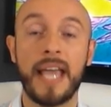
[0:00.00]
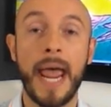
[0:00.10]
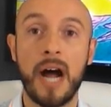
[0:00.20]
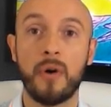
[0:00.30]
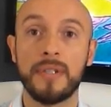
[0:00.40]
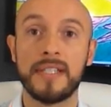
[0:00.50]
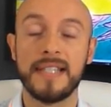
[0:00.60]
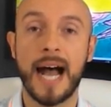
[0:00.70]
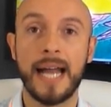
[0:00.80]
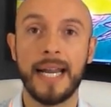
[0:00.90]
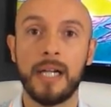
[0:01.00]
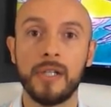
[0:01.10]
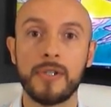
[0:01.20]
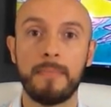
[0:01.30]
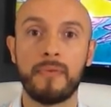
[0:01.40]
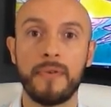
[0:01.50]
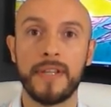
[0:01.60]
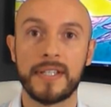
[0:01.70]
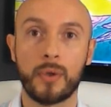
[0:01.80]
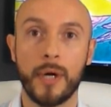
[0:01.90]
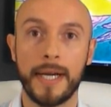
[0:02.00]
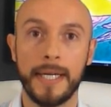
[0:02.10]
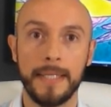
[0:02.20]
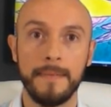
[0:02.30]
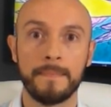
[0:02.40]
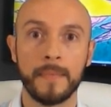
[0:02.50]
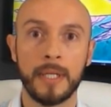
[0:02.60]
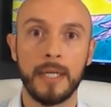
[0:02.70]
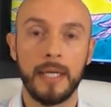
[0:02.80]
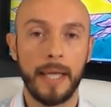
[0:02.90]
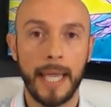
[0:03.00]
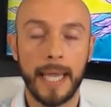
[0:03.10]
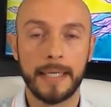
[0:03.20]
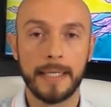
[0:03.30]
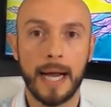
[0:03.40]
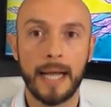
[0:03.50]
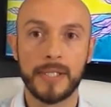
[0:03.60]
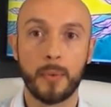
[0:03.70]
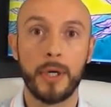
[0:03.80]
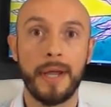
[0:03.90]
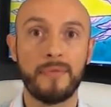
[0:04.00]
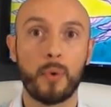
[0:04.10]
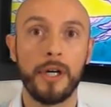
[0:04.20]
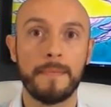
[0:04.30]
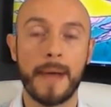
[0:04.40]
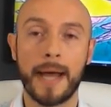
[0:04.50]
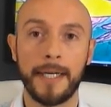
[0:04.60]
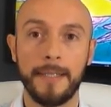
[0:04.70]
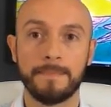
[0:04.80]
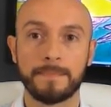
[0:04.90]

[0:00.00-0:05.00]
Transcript: count. It's not eligible for this credit. And so we don't have to worry about it.